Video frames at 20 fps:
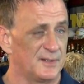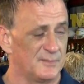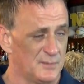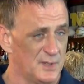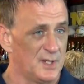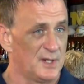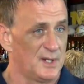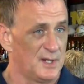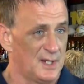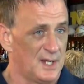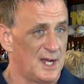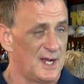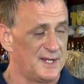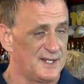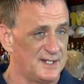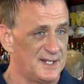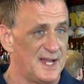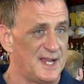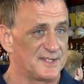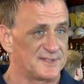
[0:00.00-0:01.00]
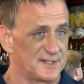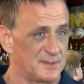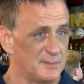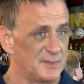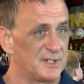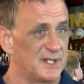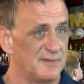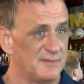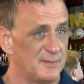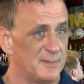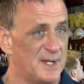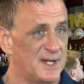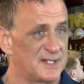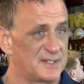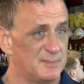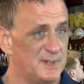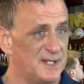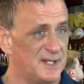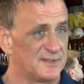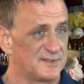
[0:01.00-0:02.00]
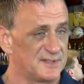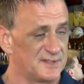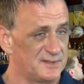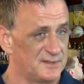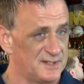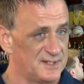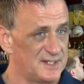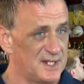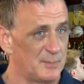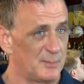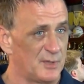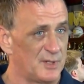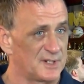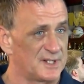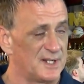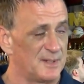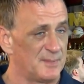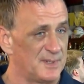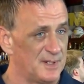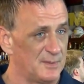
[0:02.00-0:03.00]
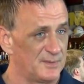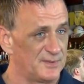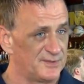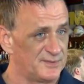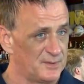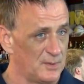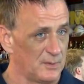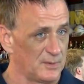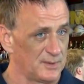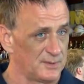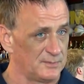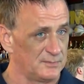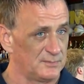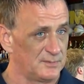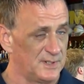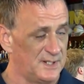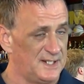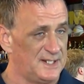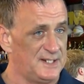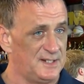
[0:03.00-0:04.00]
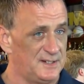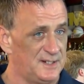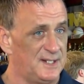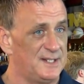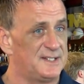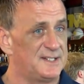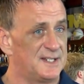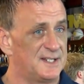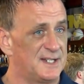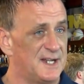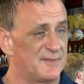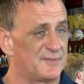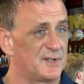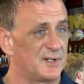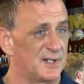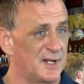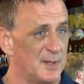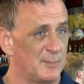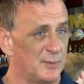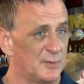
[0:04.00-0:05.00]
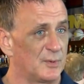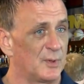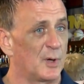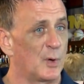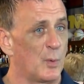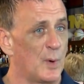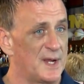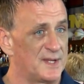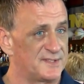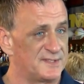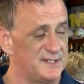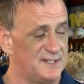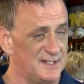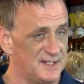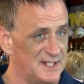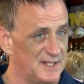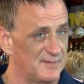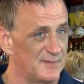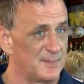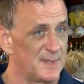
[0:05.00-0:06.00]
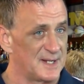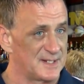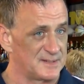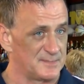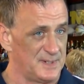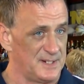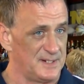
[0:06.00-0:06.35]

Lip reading: and I did ask him to give it back to me because it did not belong to him, and it was stolen. And he did, after a couple of requests, he did give it back